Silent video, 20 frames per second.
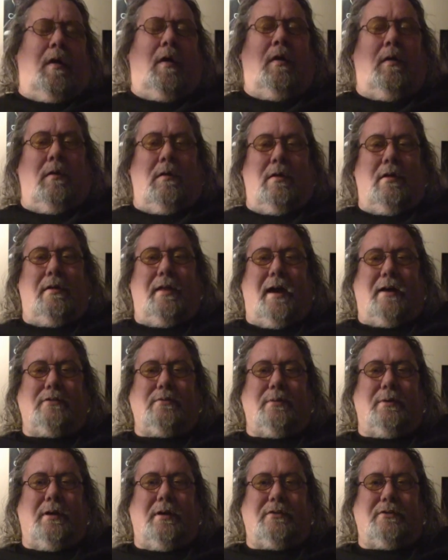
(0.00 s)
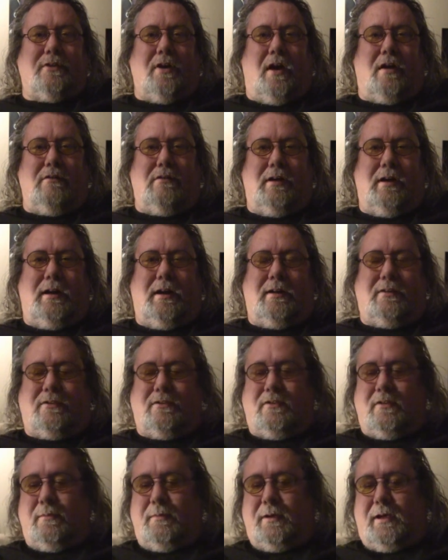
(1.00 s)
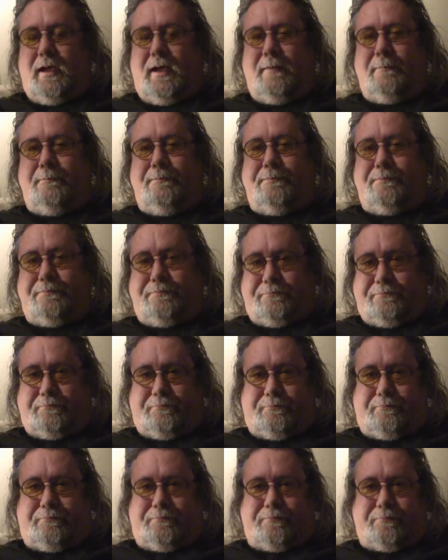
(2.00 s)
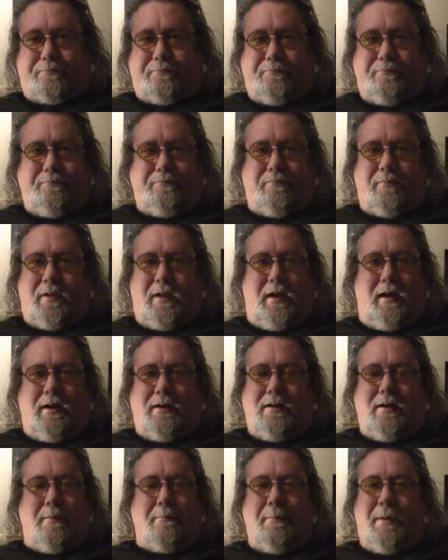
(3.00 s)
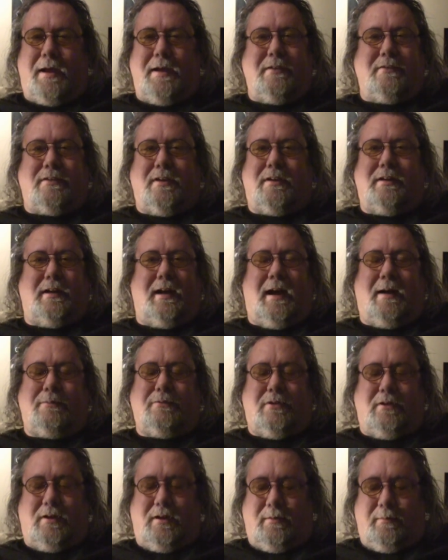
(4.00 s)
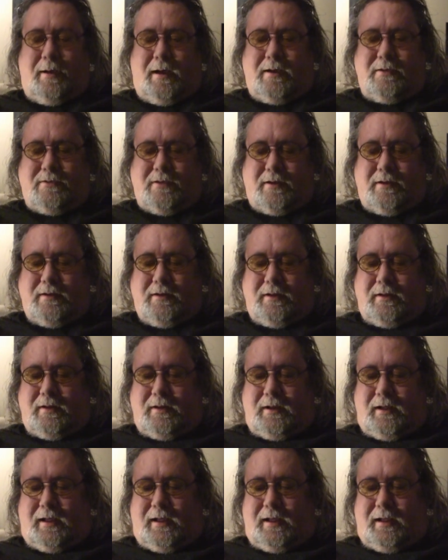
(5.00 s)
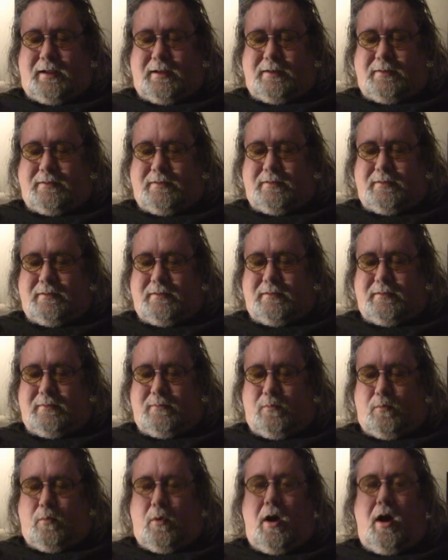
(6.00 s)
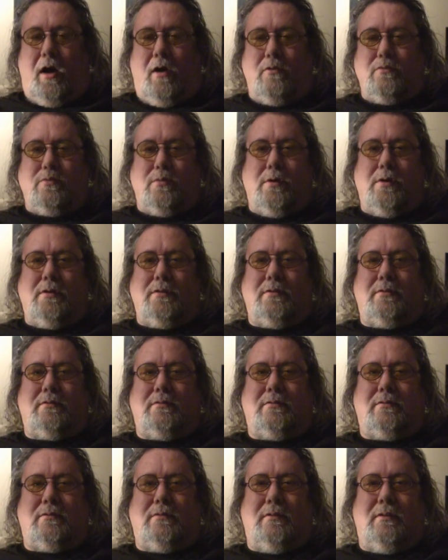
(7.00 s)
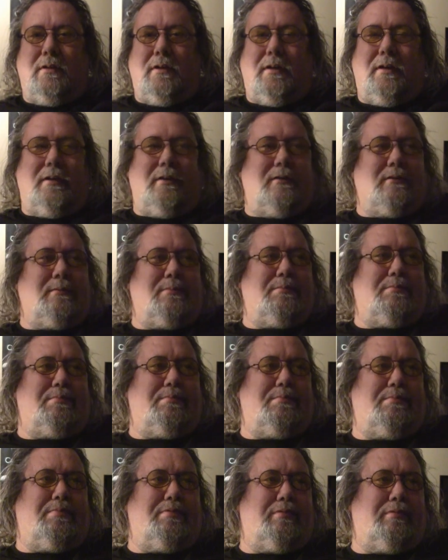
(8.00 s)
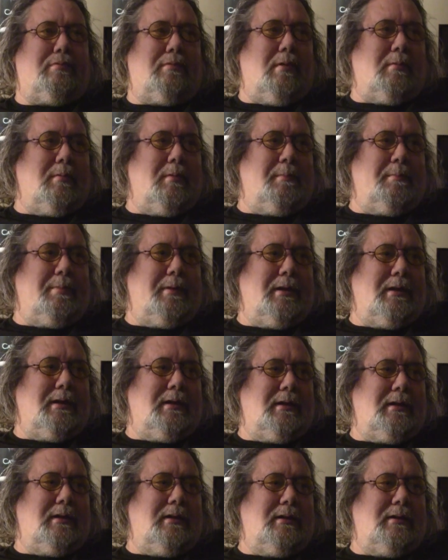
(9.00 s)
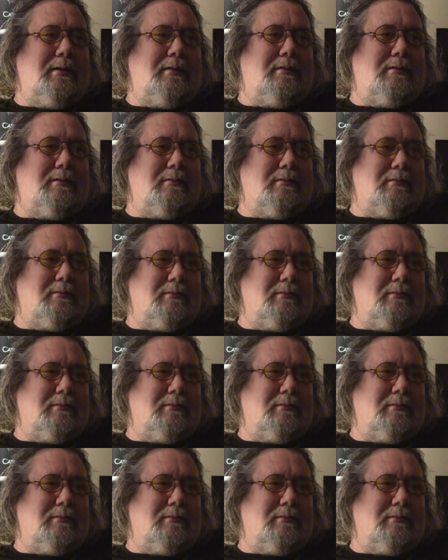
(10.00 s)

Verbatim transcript: that's when I started really listening to him again and amazing, absolutely amazing. And Wildwood is probably